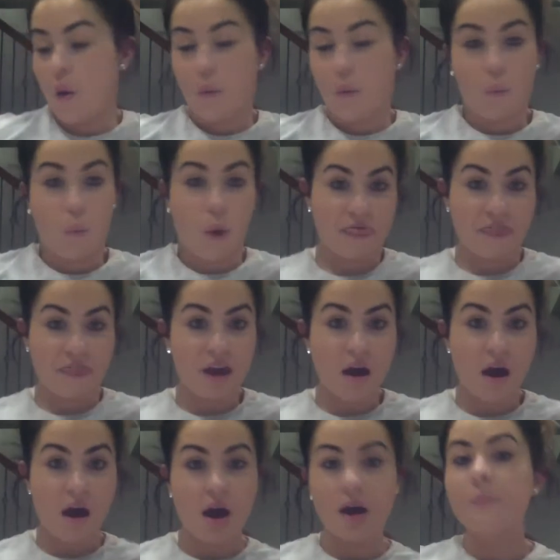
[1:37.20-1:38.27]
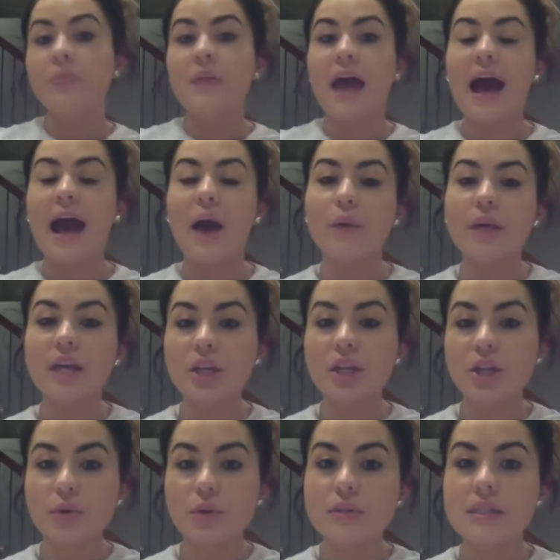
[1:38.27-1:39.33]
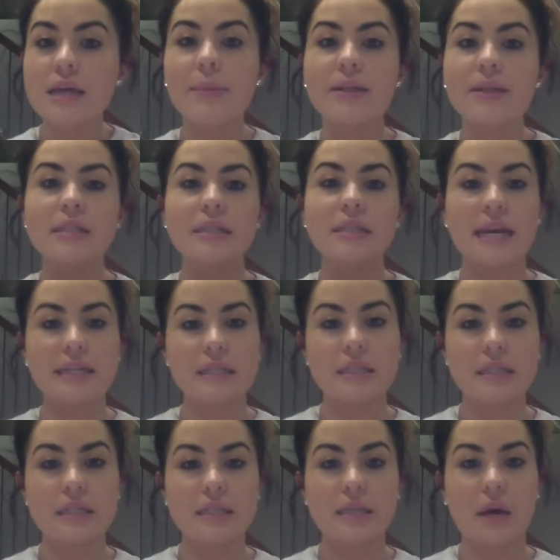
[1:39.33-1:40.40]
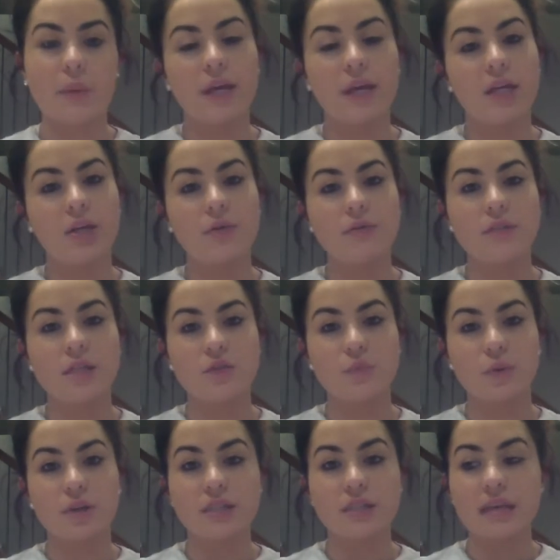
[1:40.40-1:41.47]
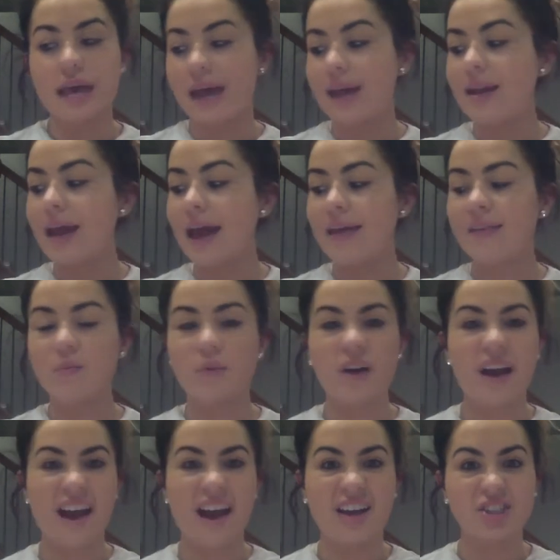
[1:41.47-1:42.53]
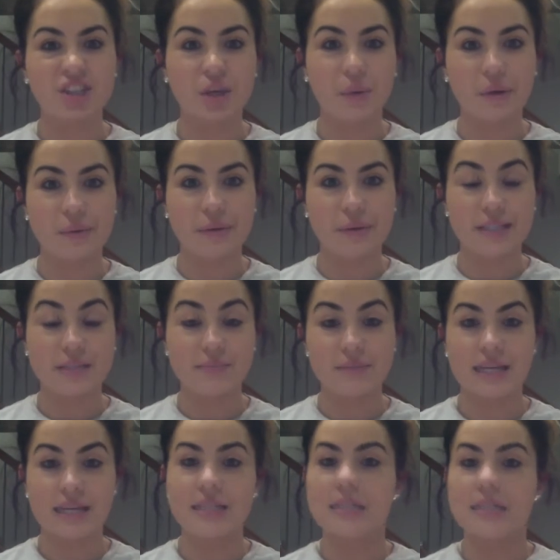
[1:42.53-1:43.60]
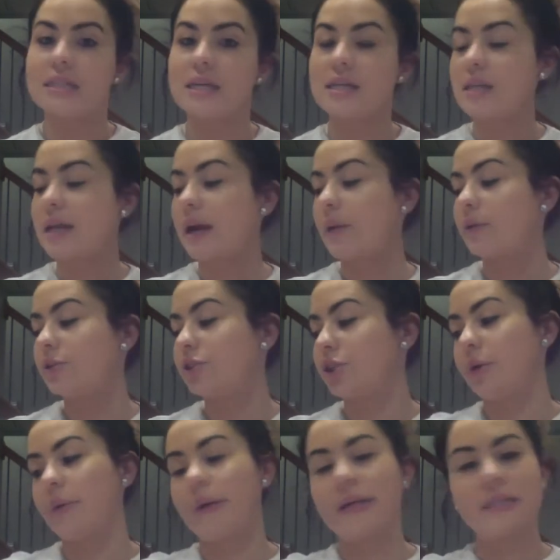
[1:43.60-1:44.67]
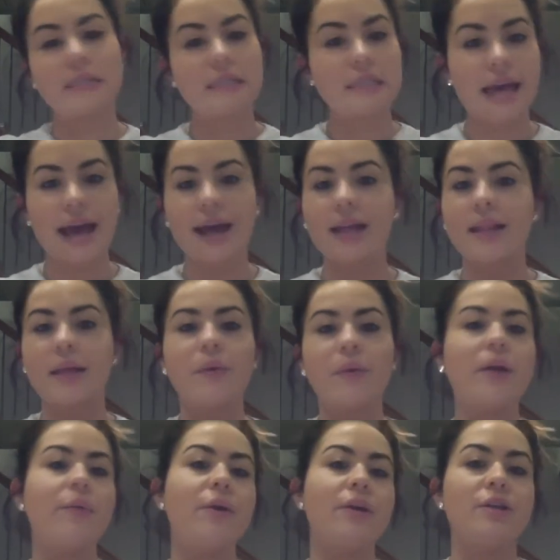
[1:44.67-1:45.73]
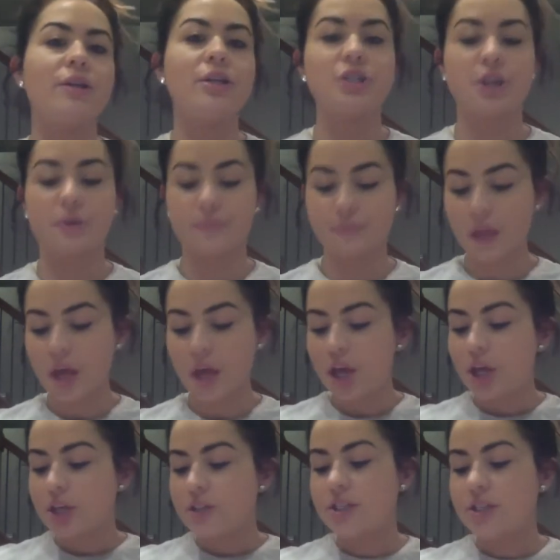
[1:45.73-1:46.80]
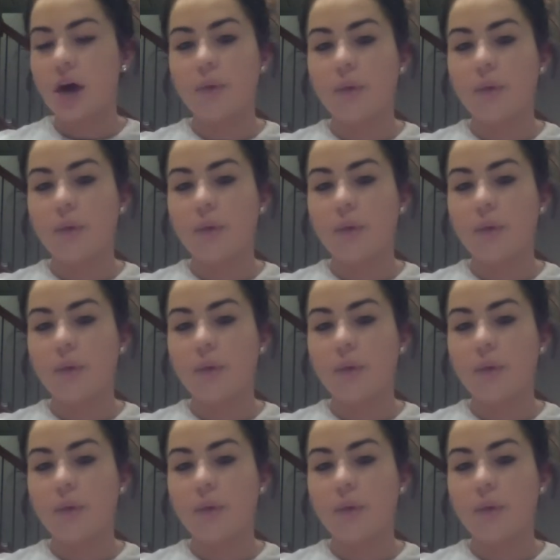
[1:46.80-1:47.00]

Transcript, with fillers: what they are, how we can use them, and sentences that we can use these words in. And then we're actually going to write some sentences, and I will show you exactly what I want you to do. So